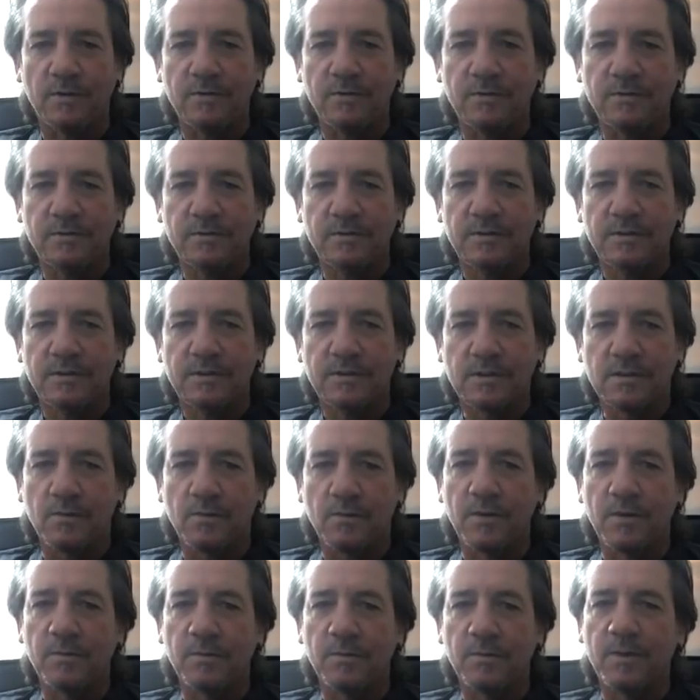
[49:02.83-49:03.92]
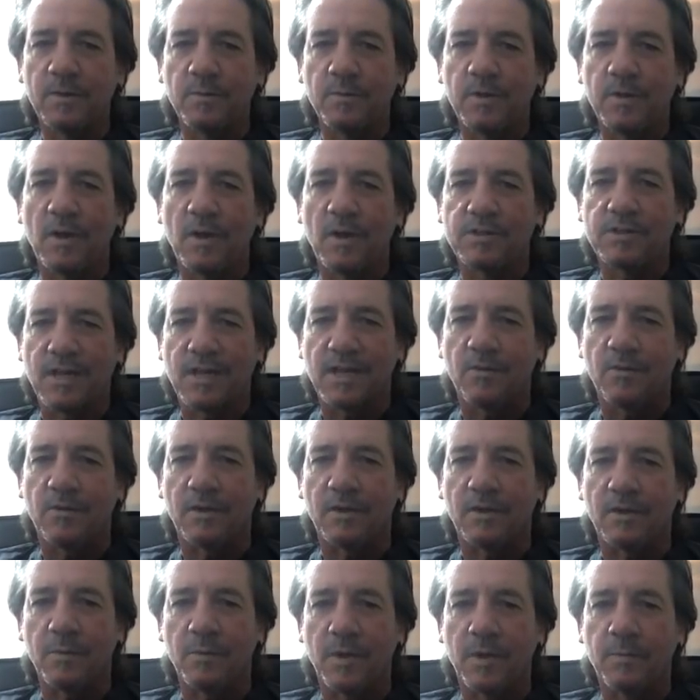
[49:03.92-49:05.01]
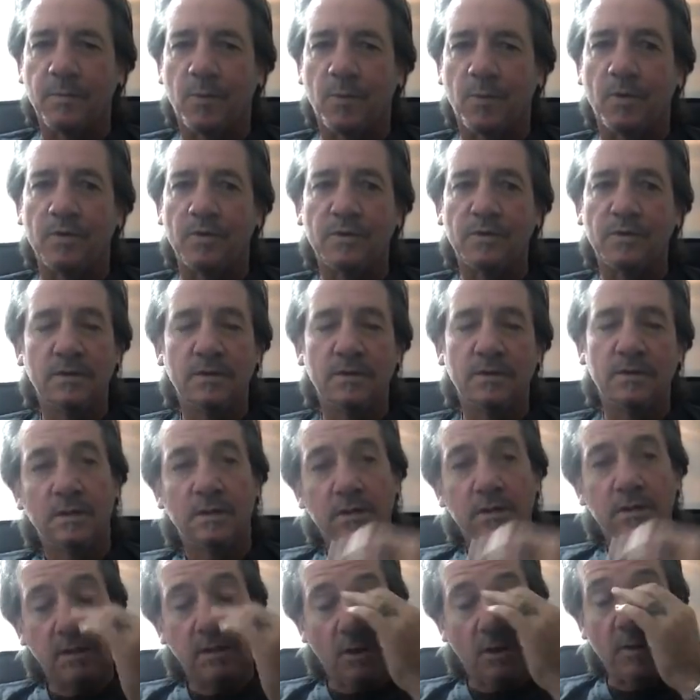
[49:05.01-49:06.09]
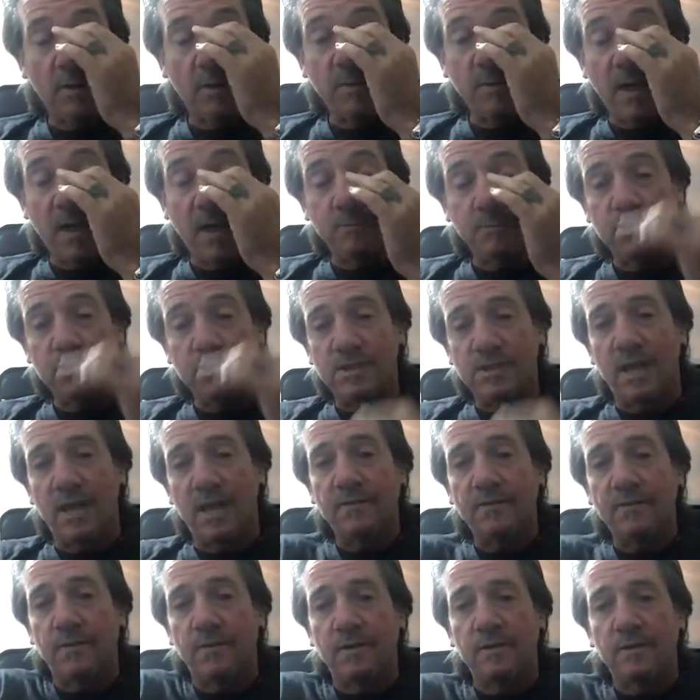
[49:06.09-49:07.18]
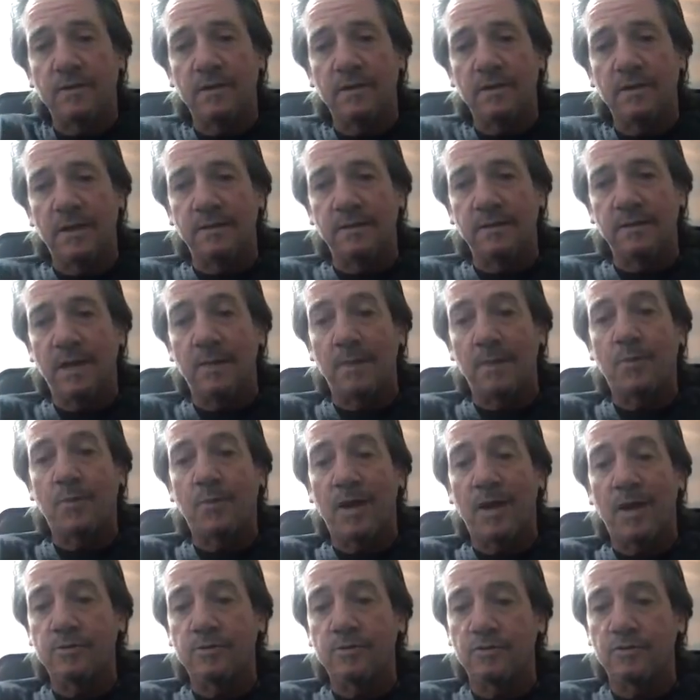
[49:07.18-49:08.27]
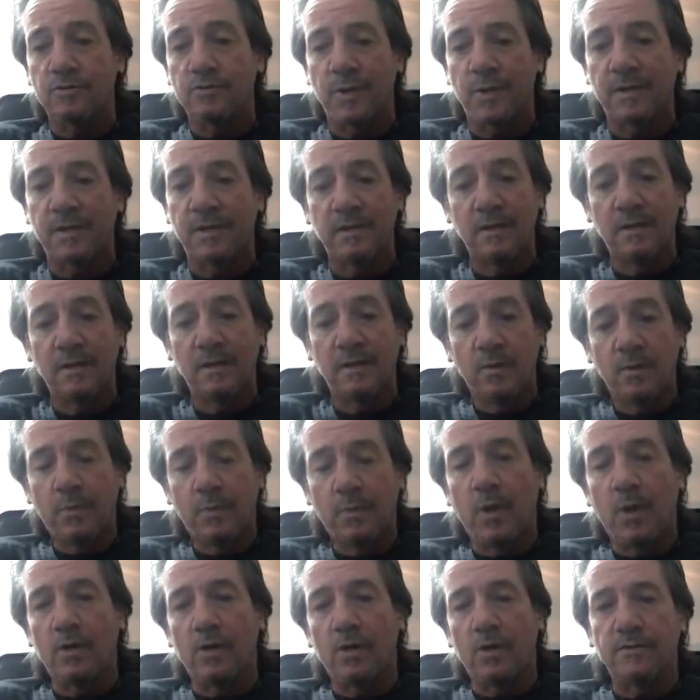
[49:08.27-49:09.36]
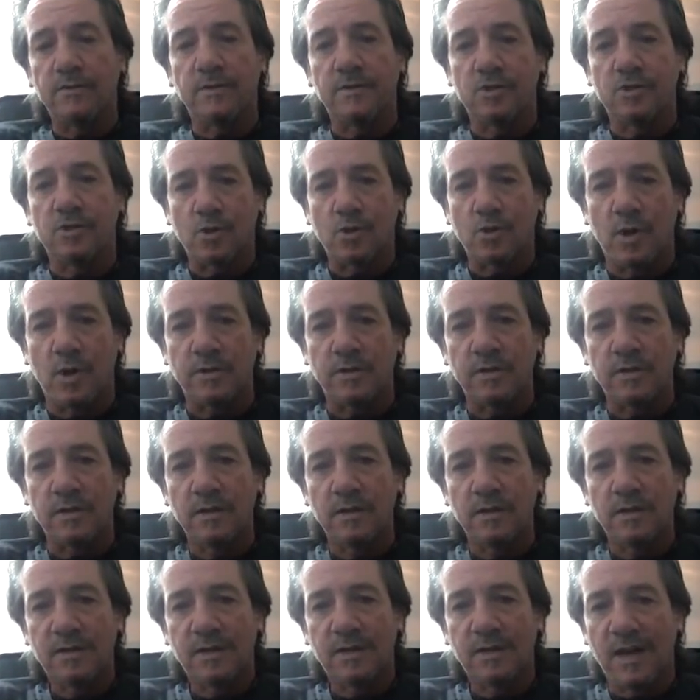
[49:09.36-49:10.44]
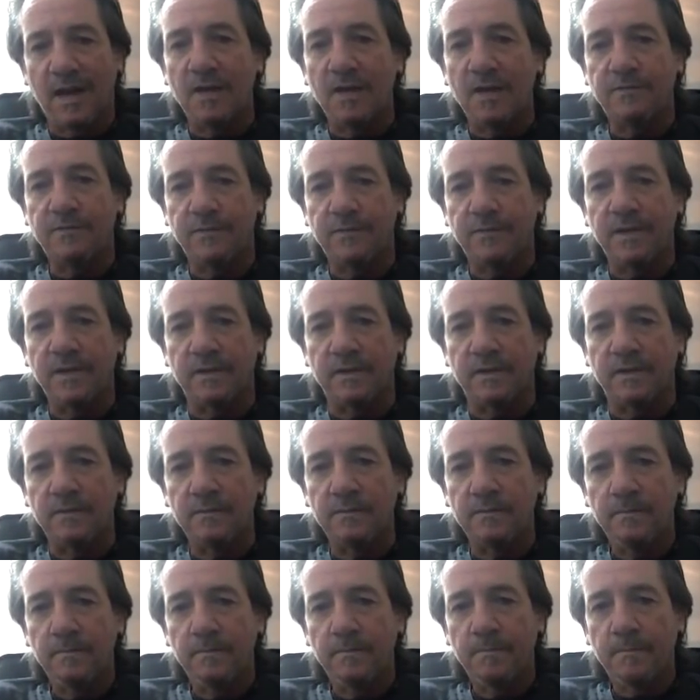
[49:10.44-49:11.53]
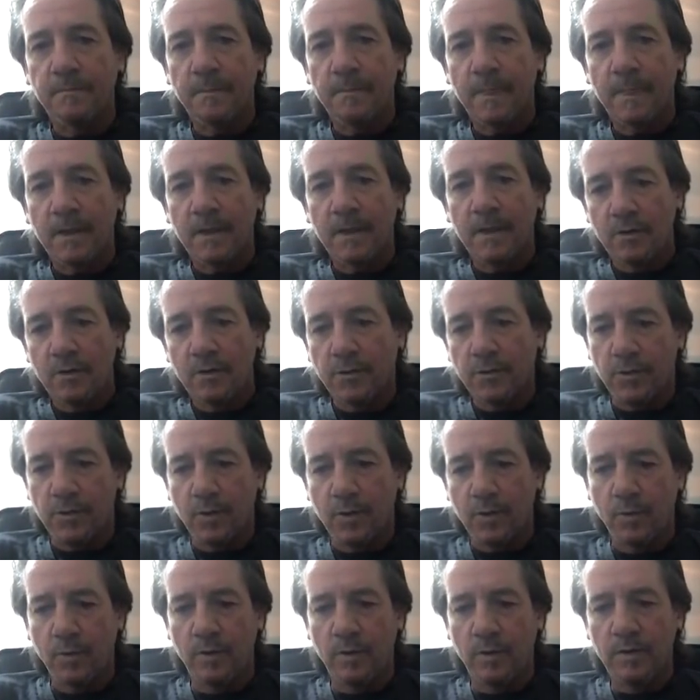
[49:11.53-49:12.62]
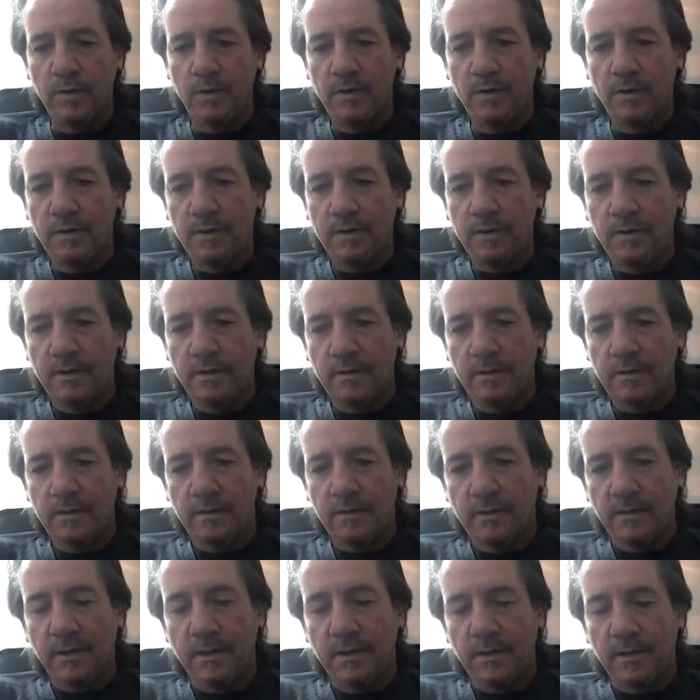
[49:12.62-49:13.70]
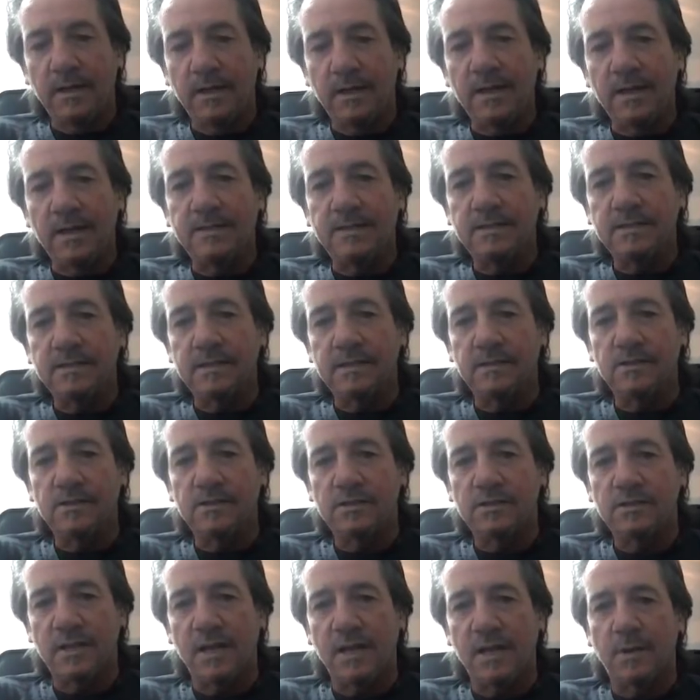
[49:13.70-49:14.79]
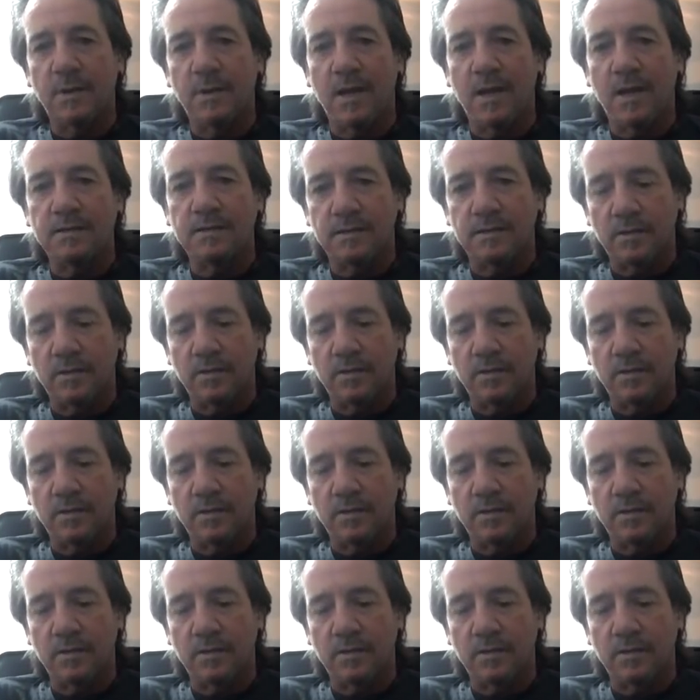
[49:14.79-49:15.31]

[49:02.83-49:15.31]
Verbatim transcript: So we lost out a little bit. But, I'm just thankful and proud to have been part of the squad that I feel through the early 90s stabilised the club.